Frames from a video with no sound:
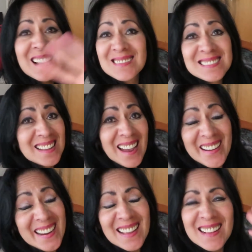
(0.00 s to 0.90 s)
I'm
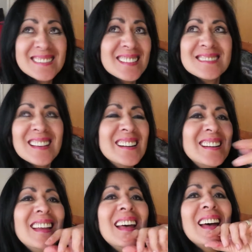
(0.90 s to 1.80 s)
sorry. I'm so sorry.
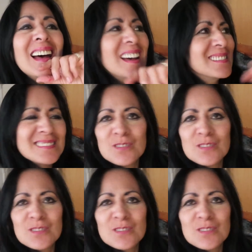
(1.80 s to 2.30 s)
I was